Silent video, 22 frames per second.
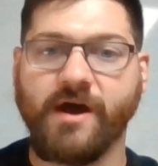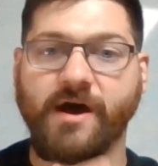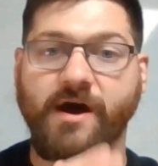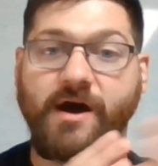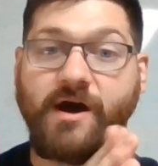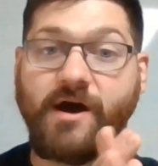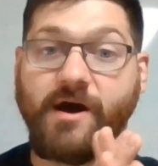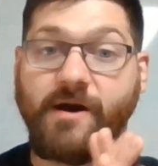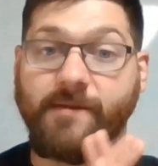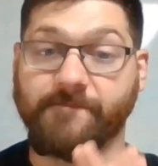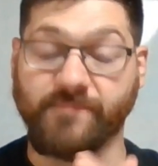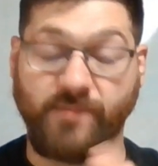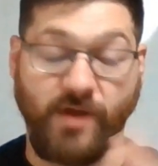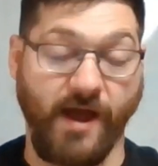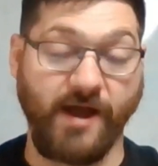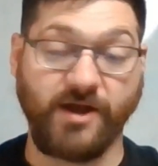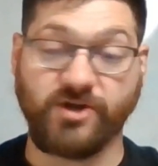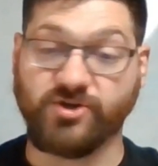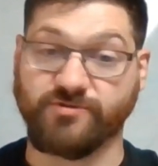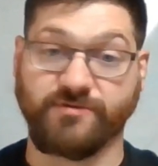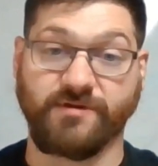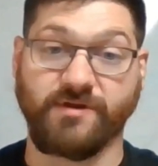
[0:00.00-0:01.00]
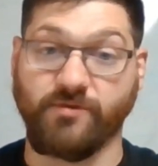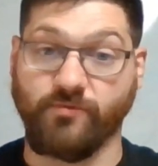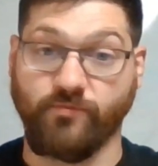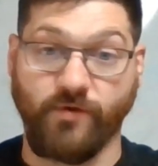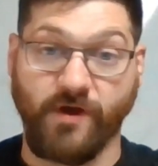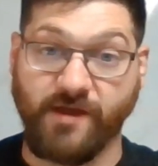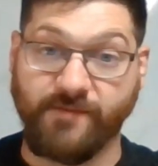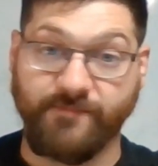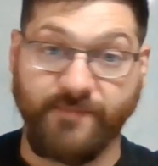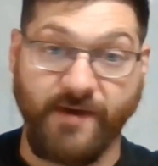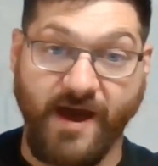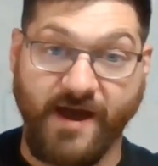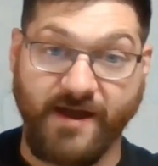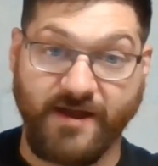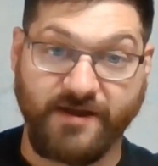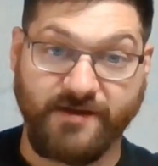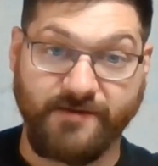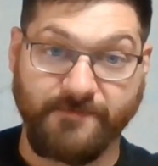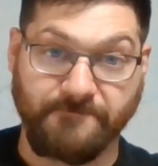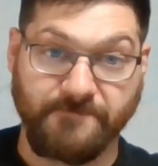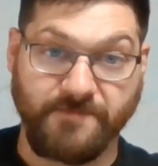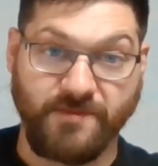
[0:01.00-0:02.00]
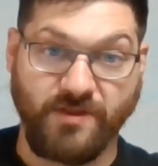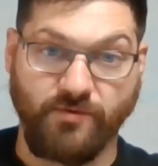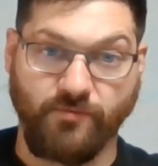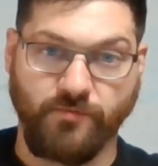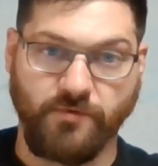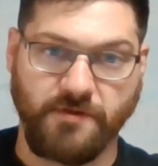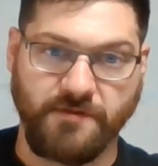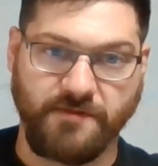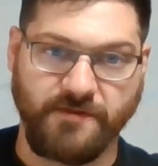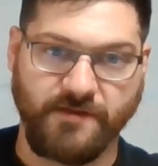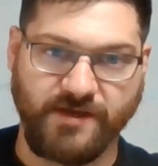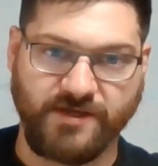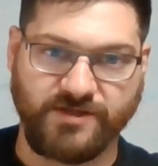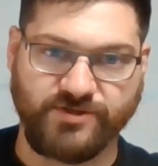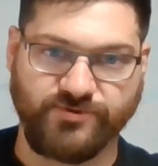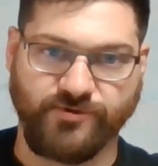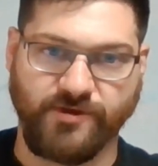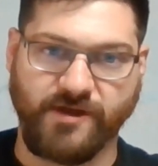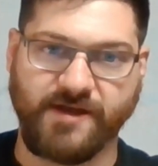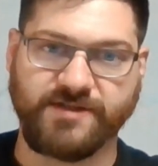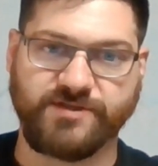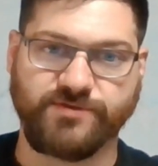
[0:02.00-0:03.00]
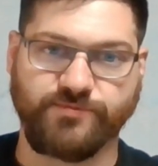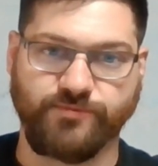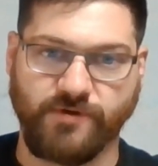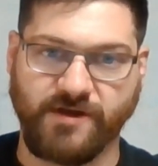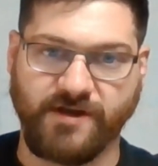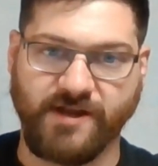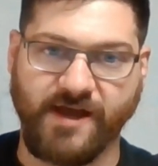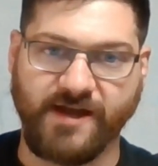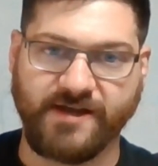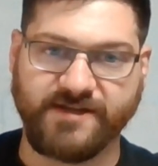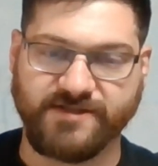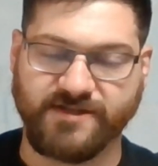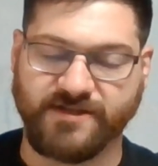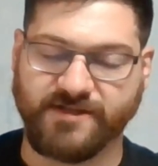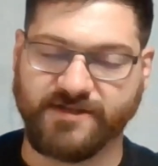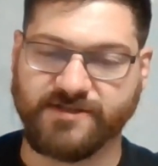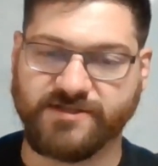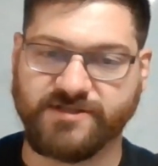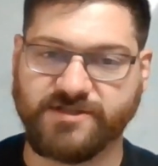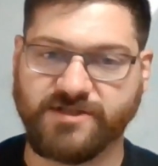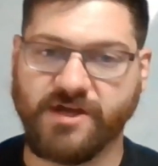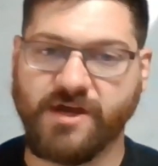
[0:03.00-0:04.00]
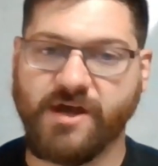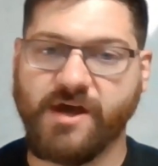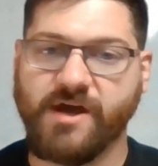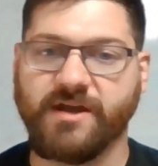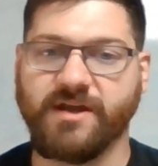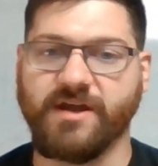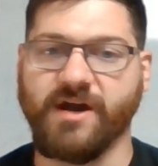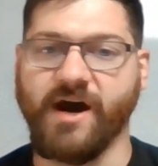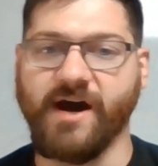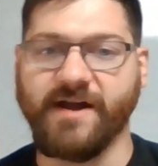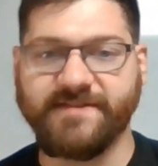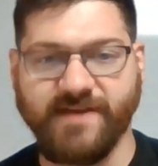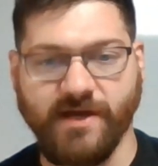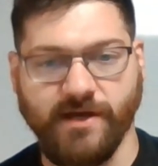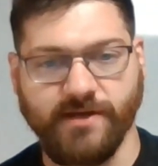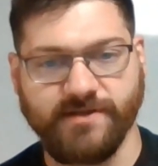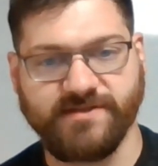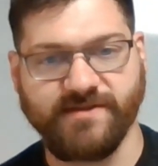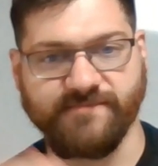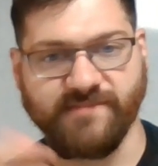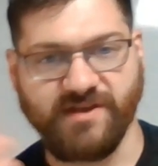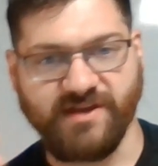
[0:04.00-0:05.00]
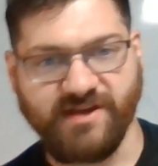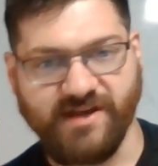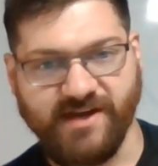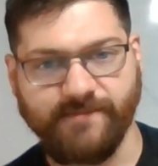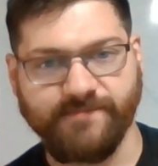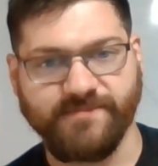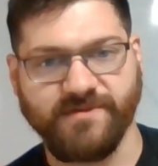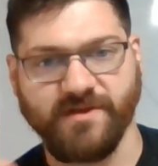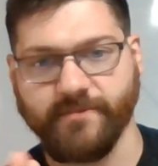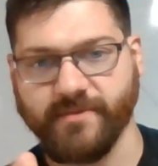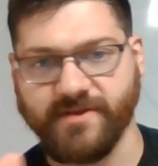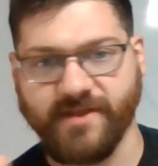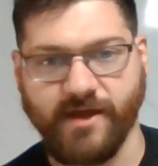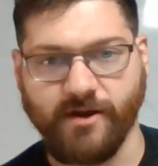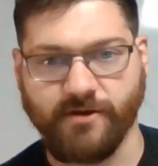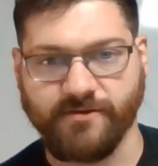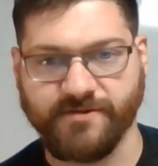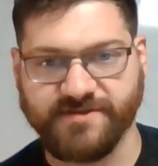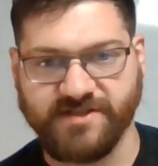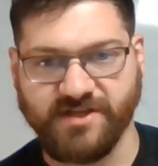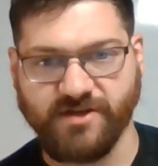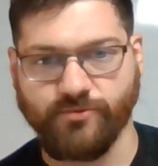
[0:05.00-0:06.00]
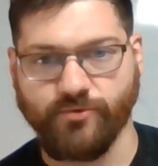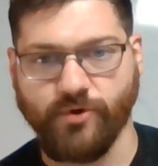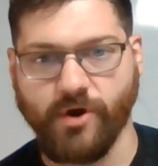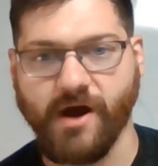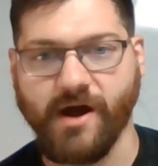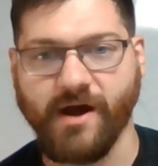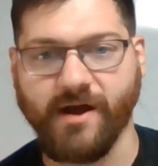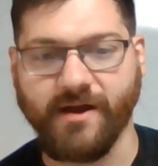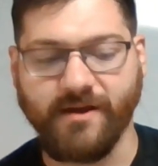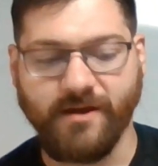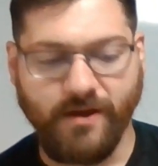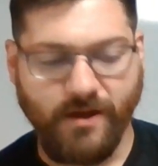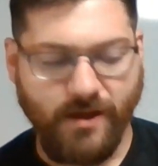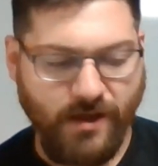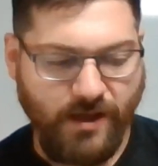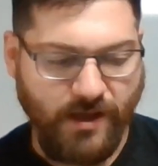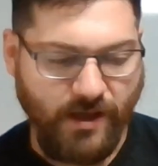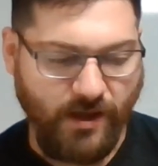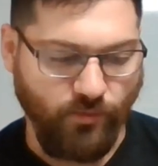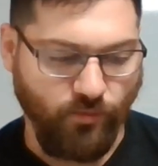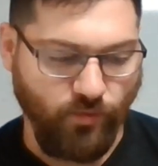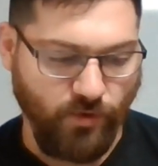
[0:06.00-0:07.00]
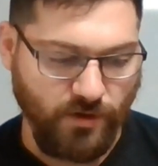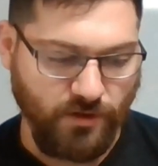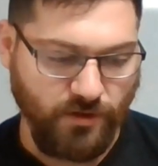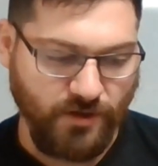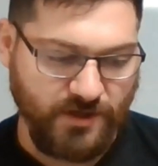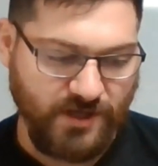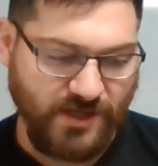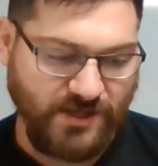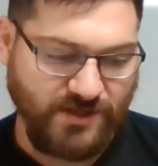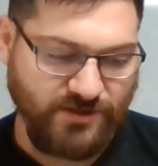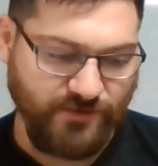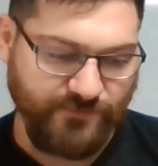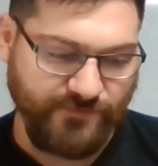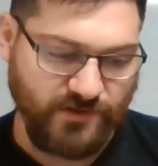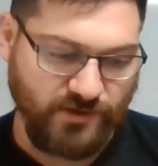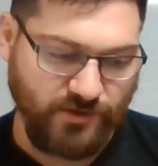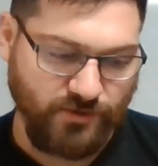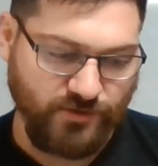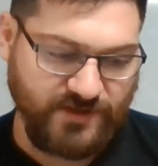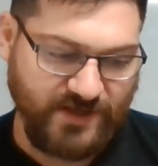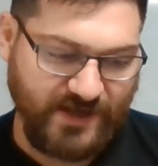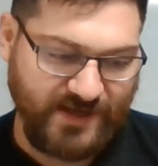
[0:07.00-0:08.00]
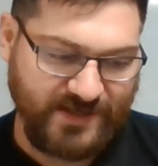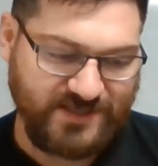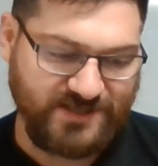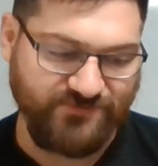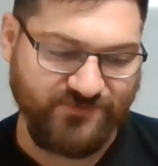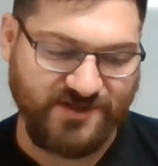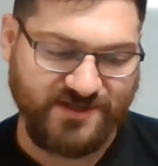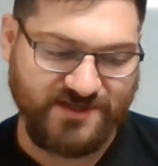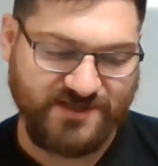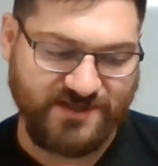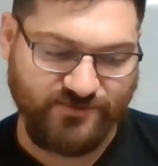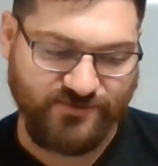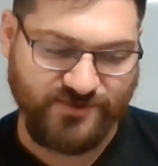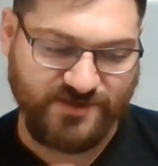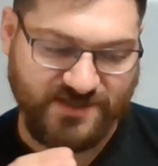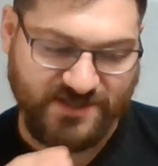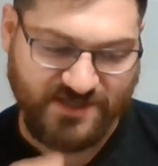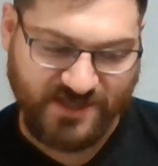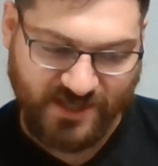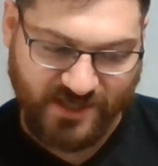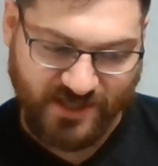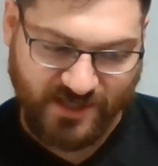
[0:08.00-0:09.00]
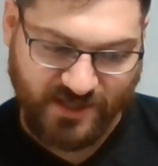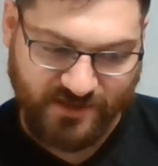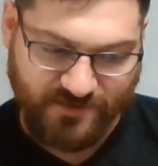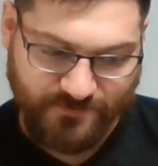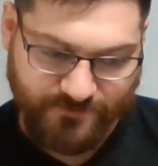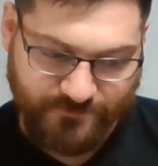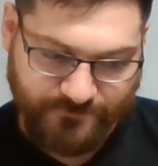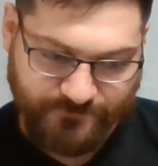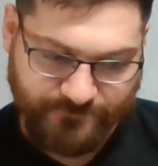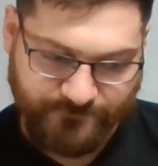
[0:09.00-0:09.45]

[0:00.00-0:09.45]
Actually, way back when the Israelites were in Exodus. God tells them to keep them, and they don't see why. And we're looking to the New Testament to see